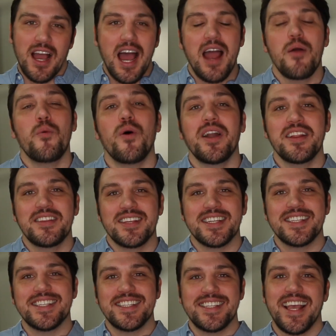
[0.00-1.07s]
I wanted to
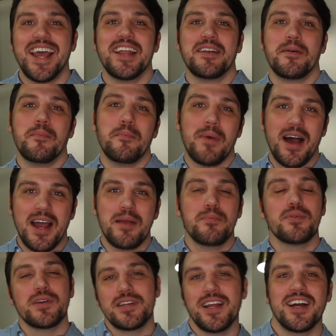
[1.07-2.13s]
set my
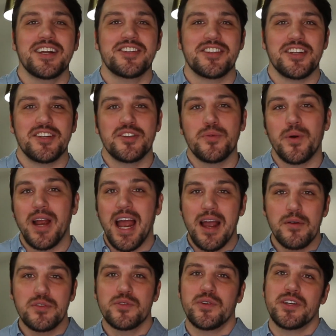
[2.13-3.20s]
production to where
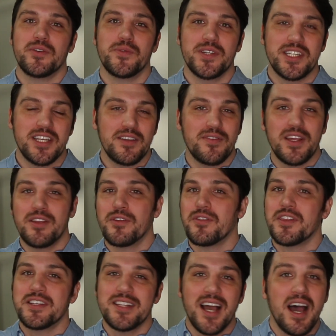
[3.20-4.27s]
I was going to receive either
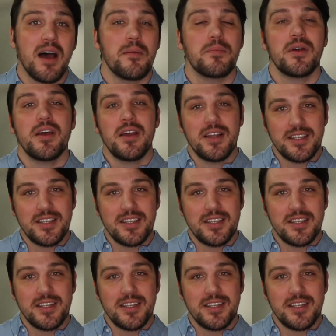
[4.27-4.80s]
the top